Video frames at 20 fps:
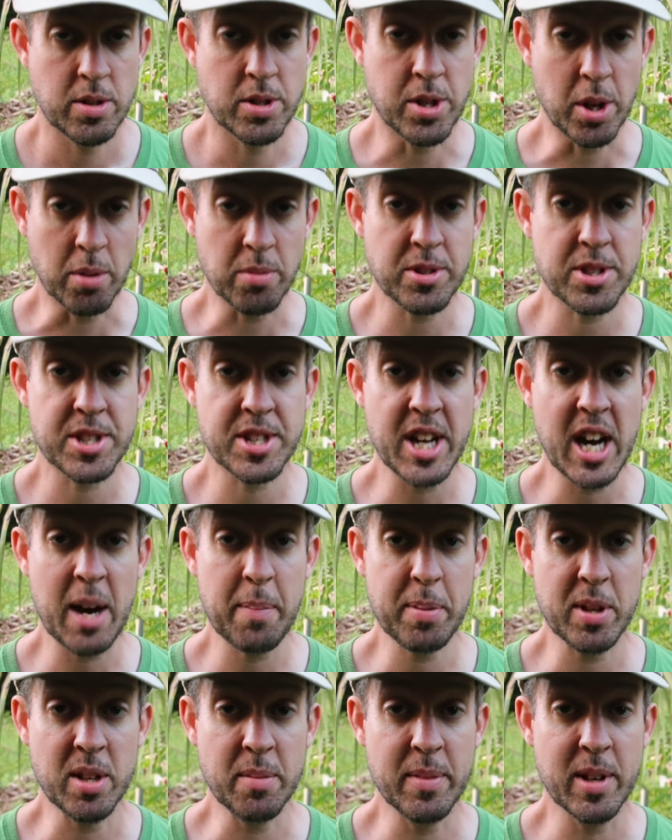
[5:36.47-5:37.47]
Don't
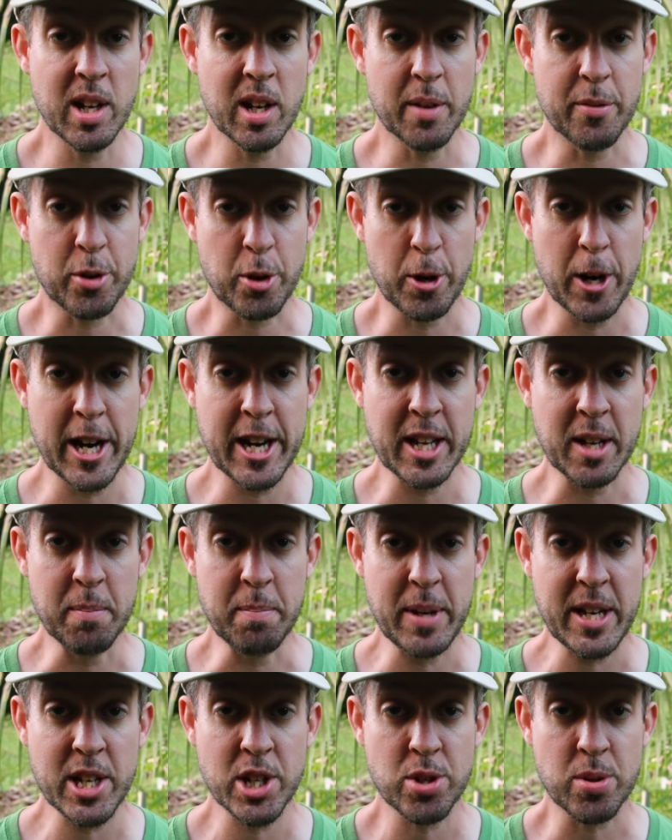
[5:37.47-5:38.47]
stop in the middle of creating a
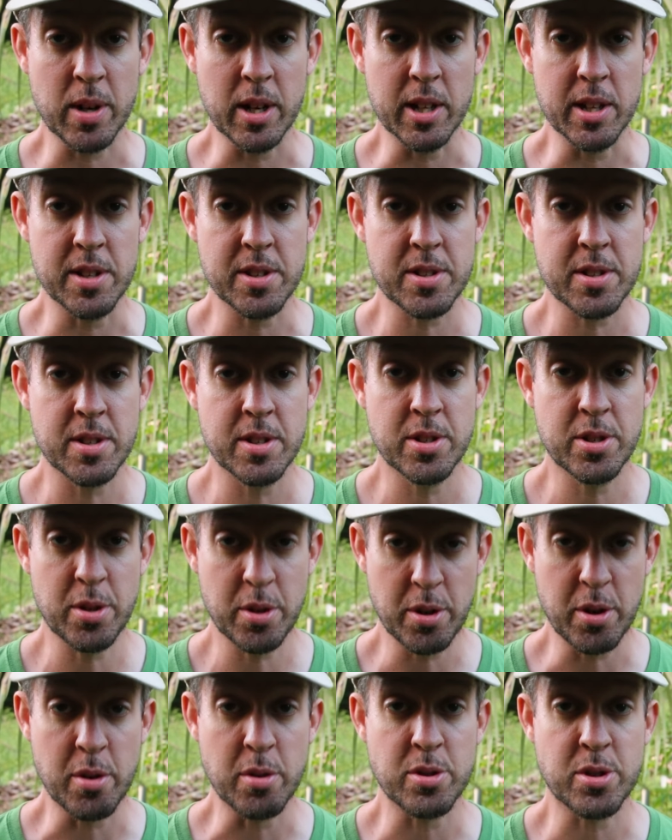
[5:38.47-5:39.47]
bean trellis
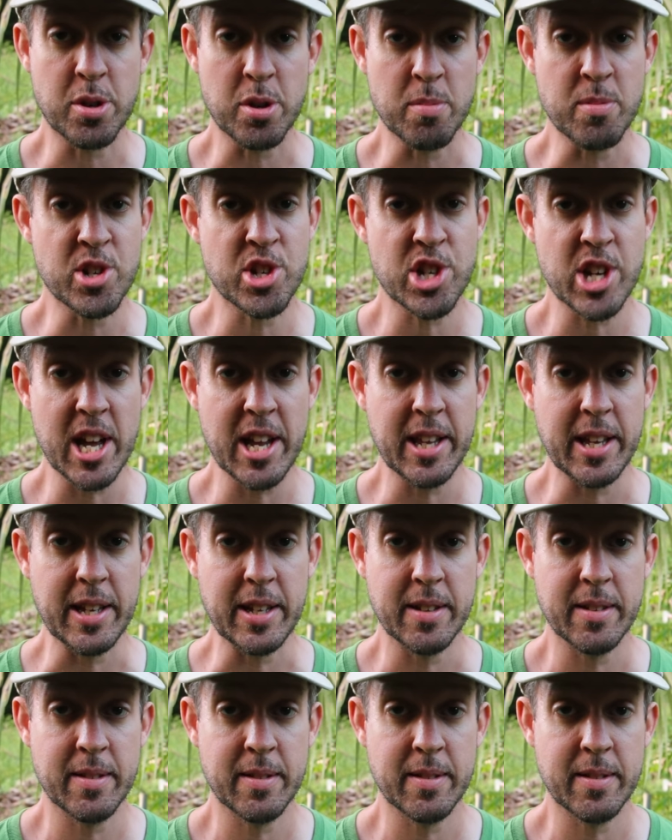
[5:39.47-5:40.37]
to use your machete.